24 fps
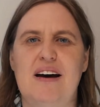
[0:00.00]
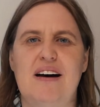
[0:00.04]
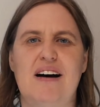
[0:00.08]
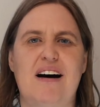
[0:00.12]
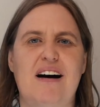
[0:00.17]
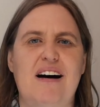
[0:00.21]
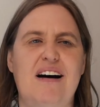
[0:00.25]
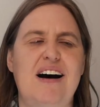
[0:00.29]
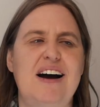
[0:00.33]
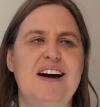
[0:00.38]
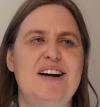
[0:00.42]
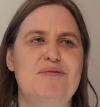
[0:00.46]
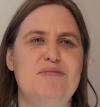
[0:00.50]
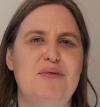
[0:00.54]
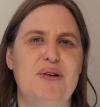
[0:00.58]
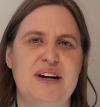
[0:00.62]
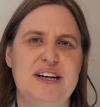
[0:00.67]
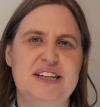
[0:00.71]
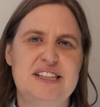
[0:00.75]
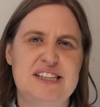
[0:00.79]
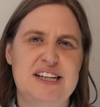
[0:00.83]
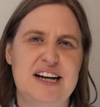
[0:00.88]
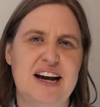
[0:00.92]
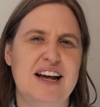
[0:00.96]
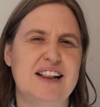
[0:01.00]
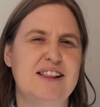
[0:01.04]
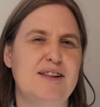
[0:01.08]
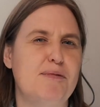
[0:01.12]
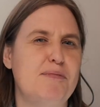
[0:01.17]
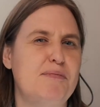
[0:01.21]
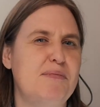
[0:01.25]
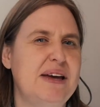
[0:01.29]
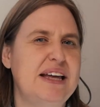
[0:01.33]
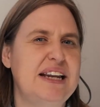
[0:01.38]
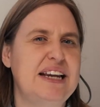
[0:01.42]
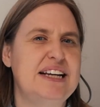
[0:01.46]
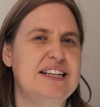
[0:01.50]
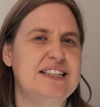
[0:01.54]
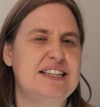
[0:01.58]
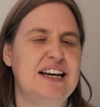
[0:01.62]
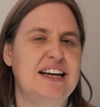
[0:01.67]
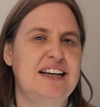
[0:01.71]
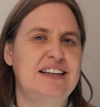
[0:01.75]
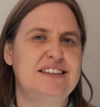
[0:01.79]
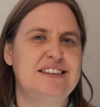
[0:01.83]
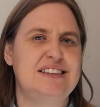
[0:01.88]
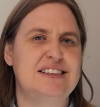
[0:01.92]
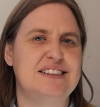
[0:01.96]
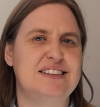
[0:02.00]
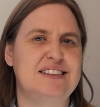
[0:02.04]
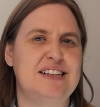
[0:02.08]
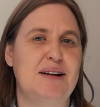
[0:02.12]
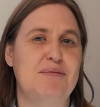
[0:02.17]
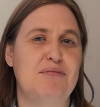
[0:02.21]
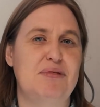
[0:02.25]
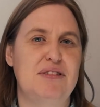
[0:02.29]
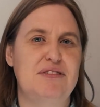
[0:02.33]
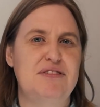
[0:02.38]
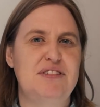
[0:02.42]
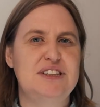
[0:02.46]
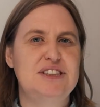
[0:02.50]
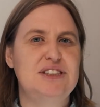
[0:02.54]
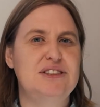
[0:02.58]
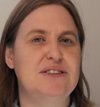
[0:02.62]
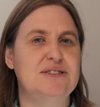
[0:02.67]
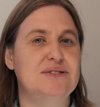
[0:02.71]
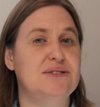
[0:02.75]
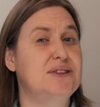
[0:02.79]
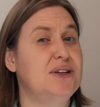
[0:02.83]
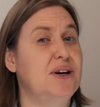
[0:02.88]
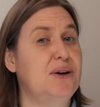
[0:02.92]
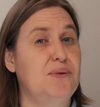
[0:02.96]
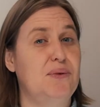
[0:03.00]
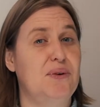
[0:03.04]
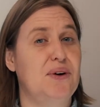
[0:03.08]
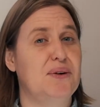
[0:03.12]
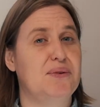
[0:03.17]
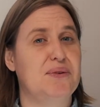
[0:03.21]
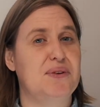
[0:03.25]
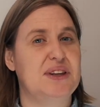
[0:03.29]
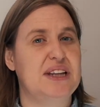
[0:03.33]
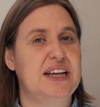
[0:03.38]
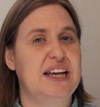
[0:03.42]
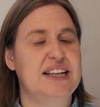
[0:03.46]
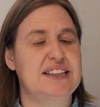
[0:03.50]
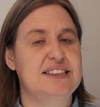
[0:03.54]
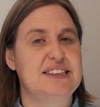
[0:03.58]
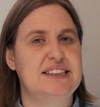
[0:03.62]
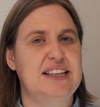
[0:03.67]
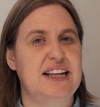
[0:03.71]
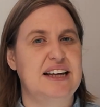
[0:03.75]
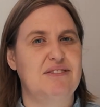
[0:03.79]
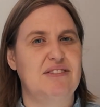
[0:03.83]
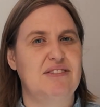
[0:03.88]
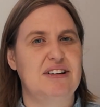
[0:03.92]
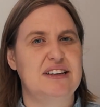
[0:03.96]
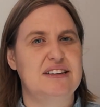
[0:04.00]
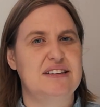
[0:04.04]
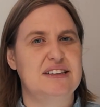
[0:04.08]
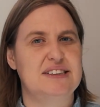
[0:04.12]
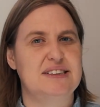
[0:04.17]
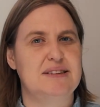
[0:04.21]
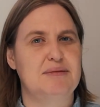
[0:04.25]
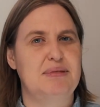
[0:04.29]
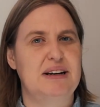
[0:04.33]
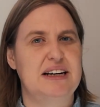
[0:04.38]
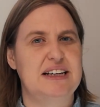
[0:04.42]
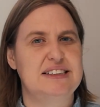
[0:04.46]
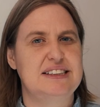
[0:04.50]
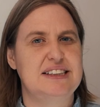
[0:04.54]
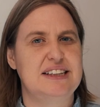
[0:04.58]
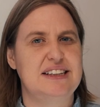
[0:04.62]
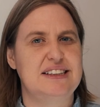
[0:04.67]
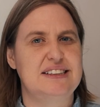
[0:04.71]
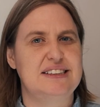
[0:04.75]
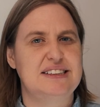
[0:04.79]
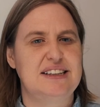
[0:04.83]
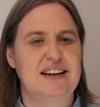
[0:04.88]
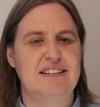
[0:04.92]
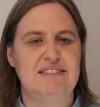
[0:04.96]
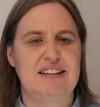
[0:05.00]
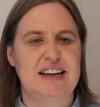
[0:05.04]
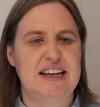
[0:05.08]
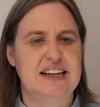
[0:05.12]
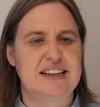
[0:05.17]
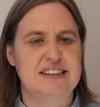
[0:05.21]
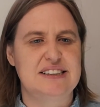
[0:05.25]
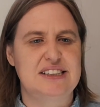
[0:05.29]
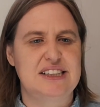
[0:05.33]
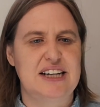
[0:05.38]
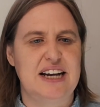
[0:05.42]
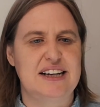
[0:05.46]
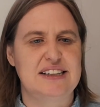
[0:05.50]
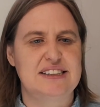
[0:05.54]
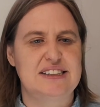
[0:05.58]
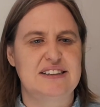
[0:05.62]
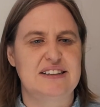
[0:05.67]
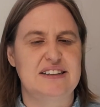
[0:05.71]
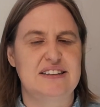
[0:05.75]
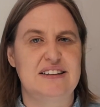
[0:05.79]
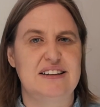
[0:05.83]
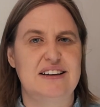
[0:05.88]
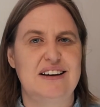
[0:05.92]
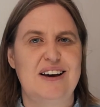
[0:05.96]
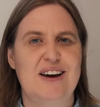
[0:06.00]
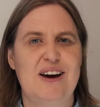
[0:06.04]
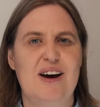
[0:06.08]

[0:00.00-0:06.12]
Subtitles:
I appreciate the many teachers and professionals who work with kids with disabilities that we can chat to.